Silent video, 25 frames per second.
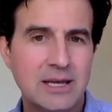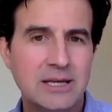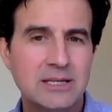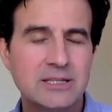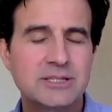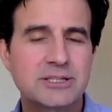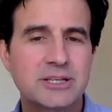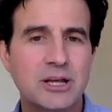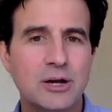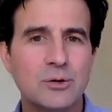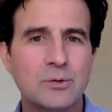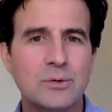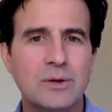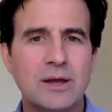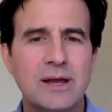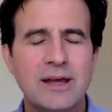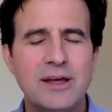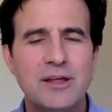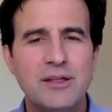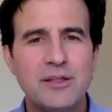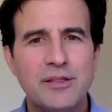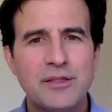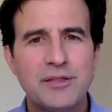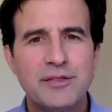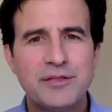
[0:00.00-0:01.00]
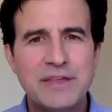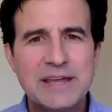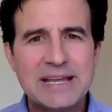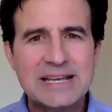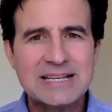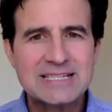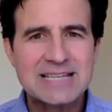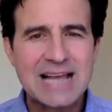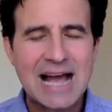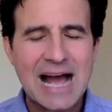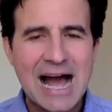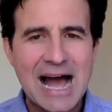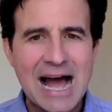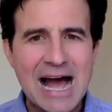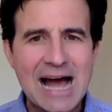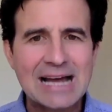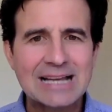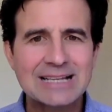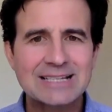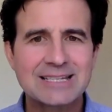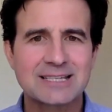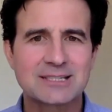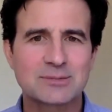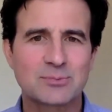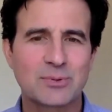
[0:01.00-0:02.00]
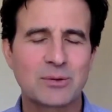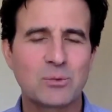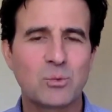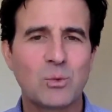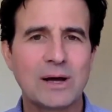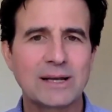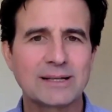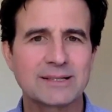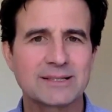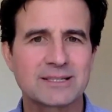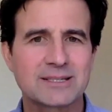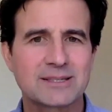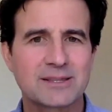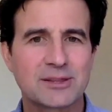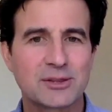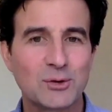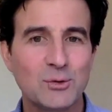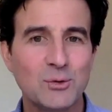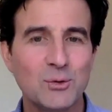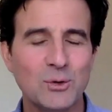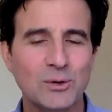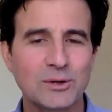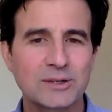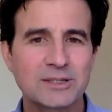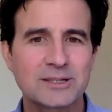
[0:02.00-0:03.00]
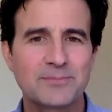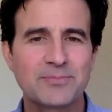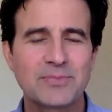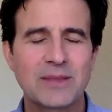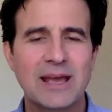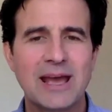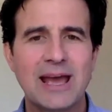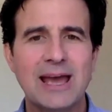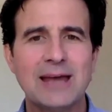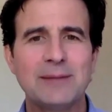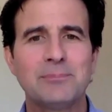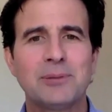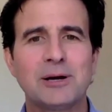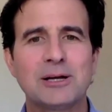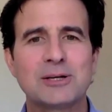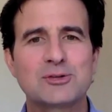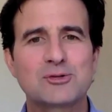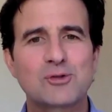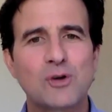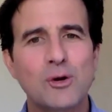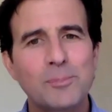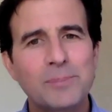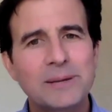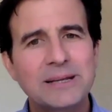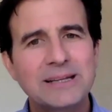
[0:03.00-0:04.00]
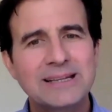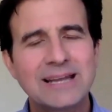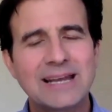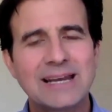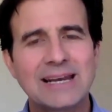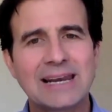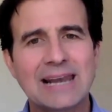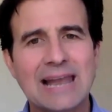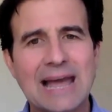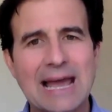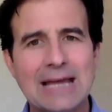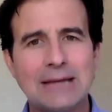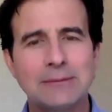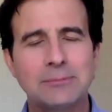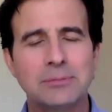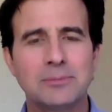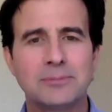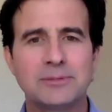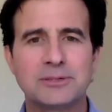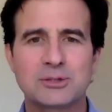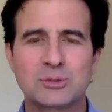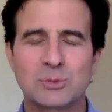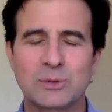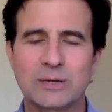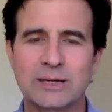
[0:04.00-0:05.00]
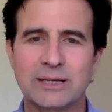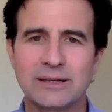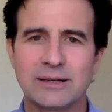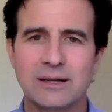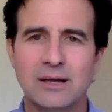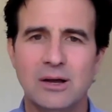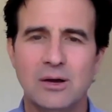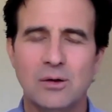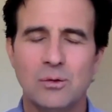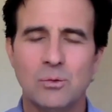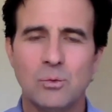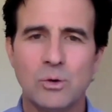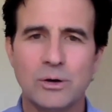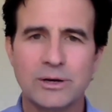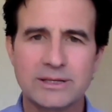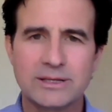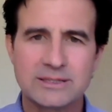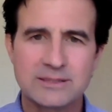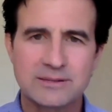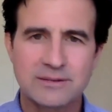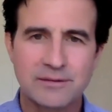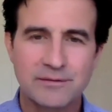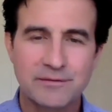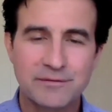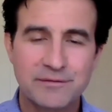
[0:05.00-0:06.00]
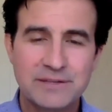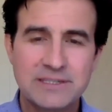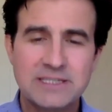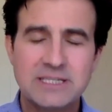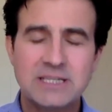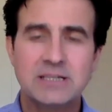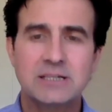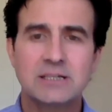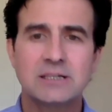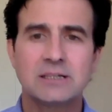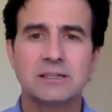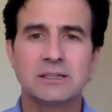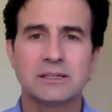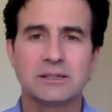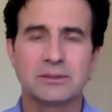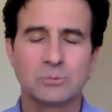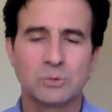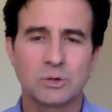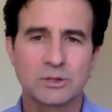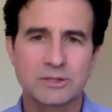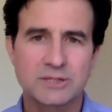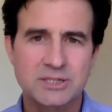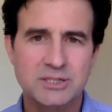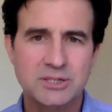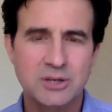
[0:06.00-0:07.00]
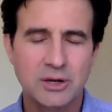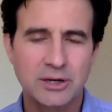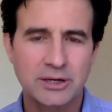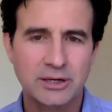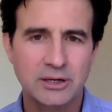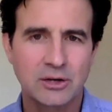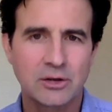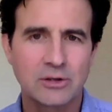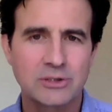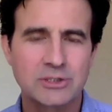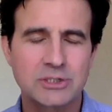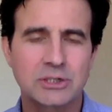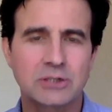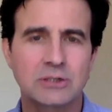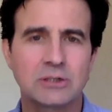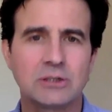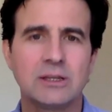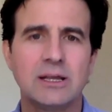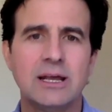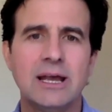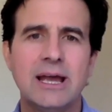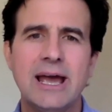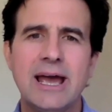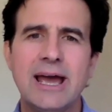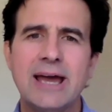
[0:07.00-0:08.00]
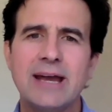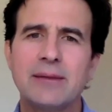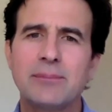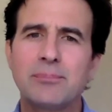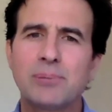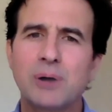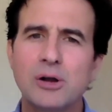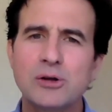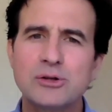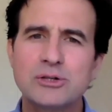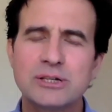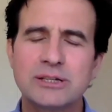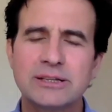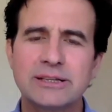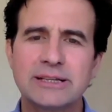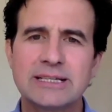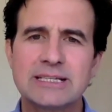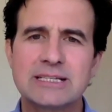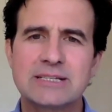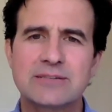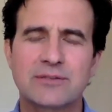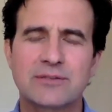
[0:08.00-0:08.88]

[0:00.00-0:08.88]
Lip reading: So things aren't as we once thought. And by dropping that label between what is physical and what's psychological, and approaching these